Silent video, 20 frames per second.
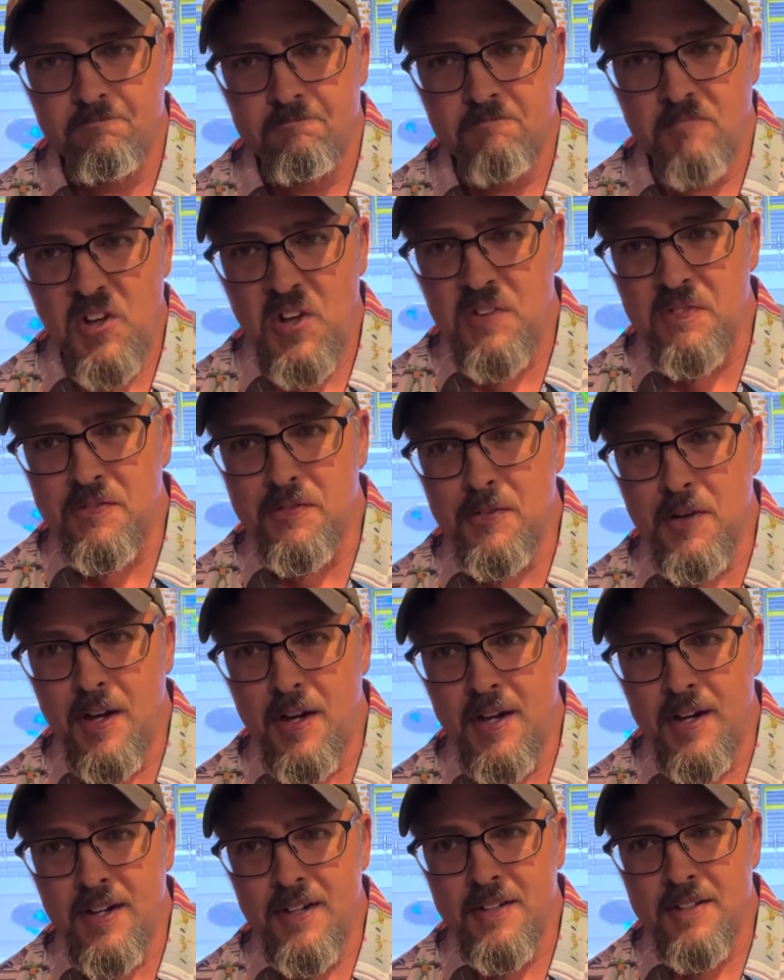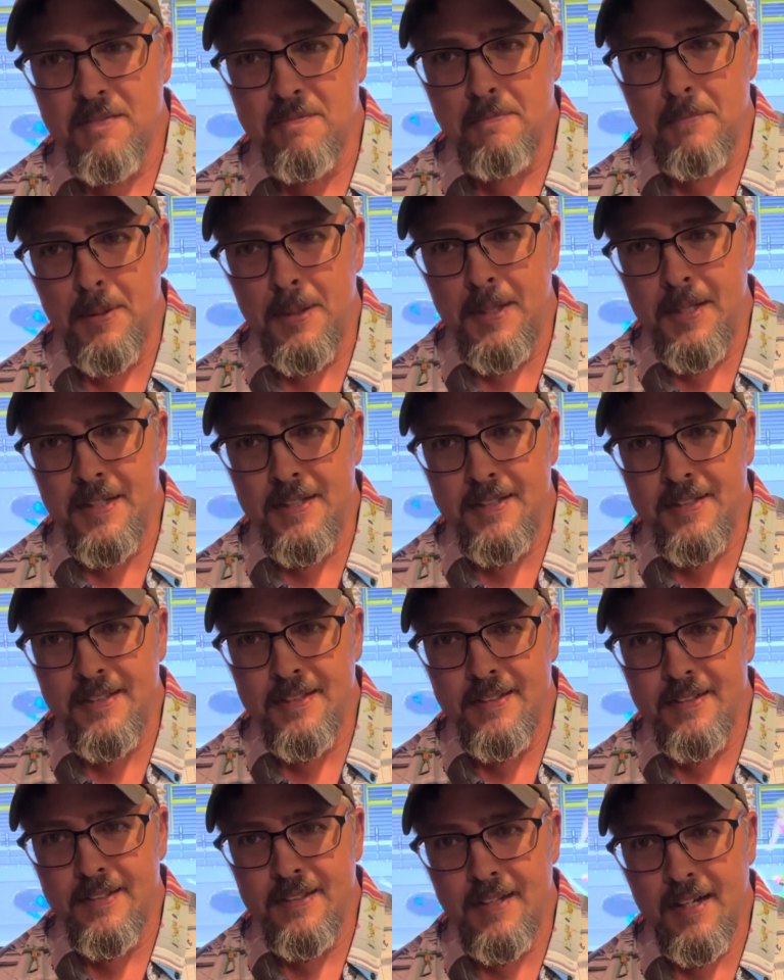unfair. But
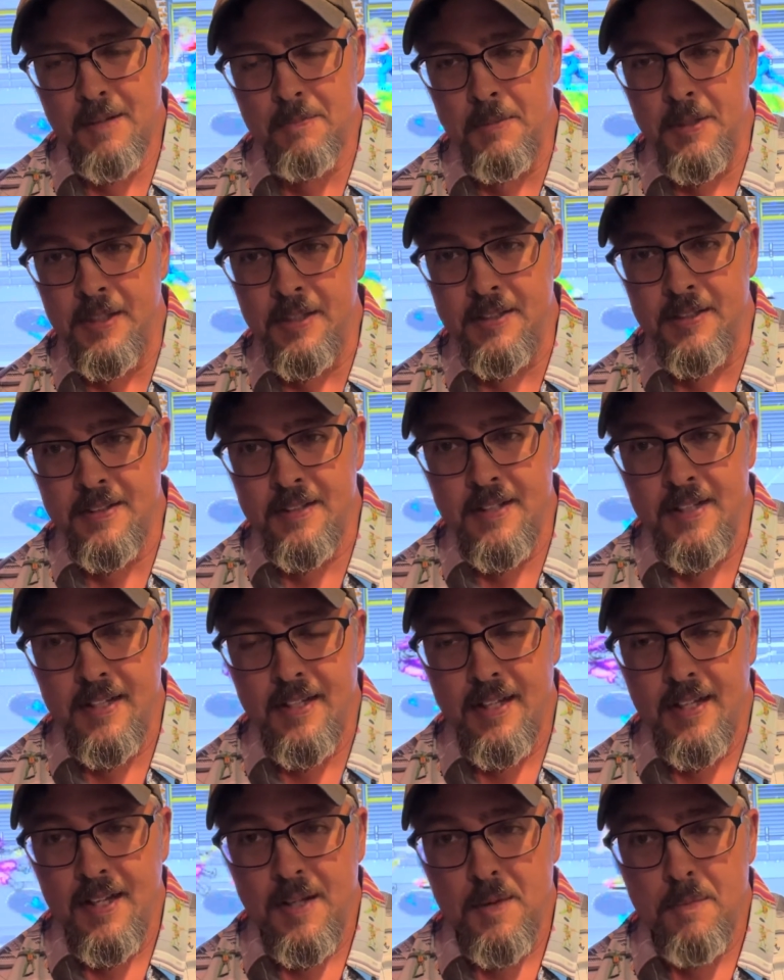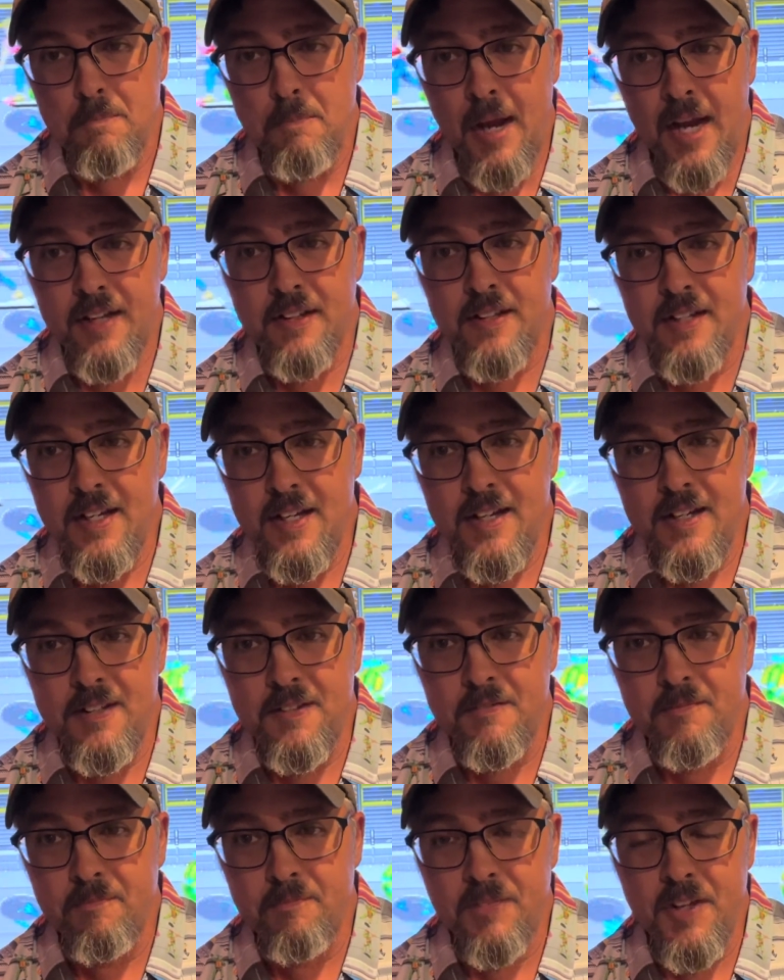I mean, back
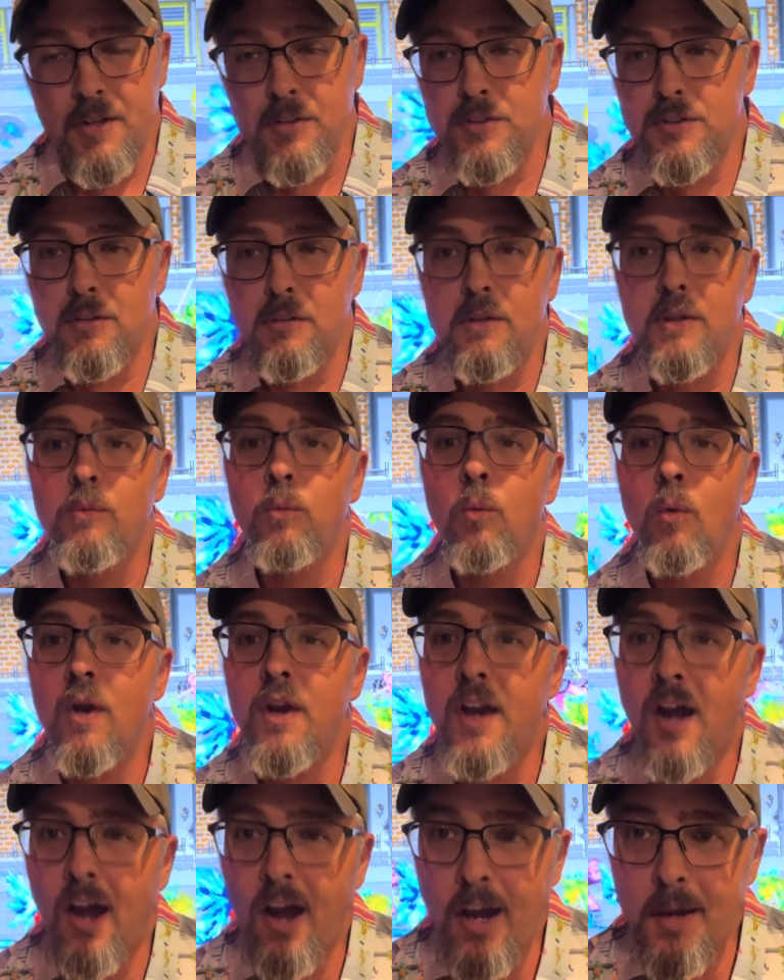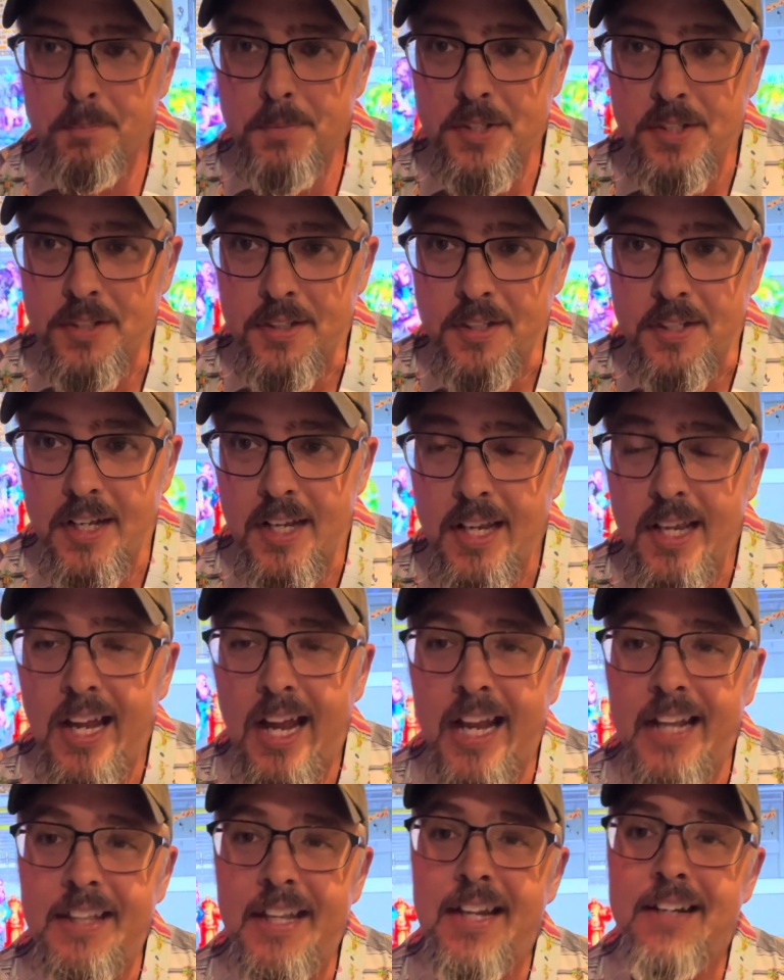then there was only one option,
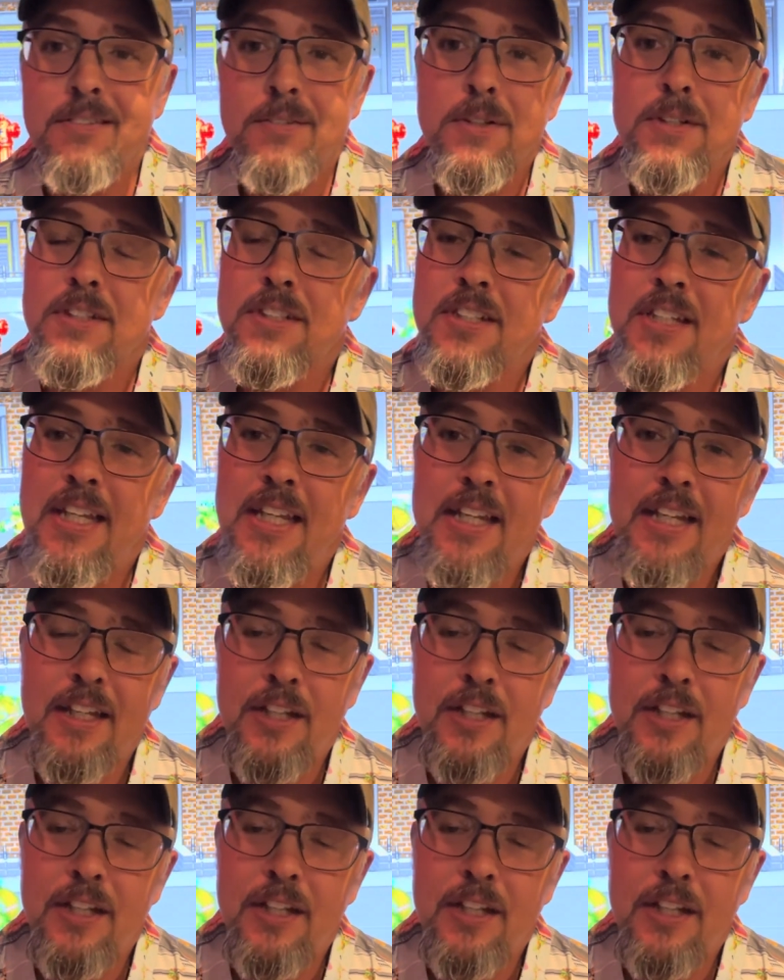and that was to get